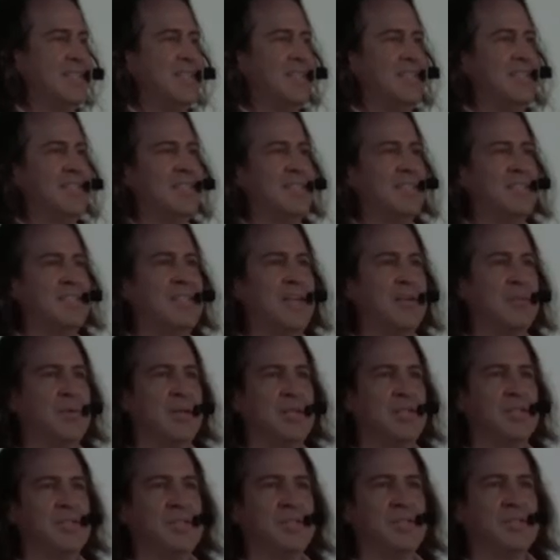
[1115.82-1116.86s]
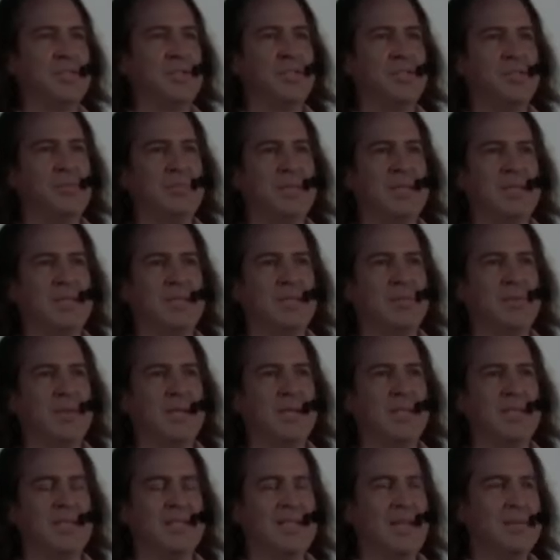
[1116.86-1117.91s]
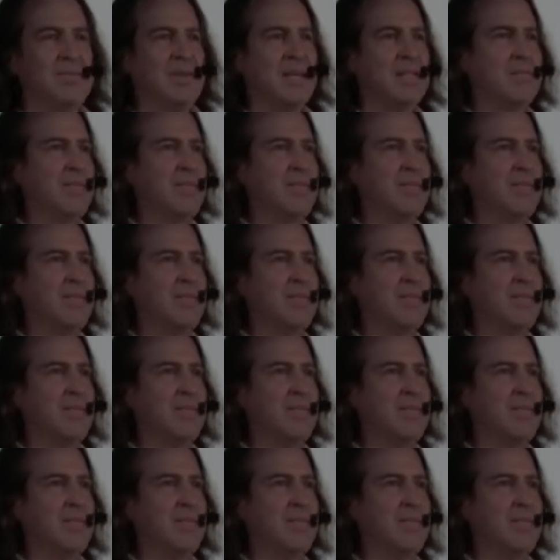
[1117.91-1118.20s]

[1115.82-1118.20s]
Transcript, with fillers: any sense. It's not rational. It shouldn't be this way. It's not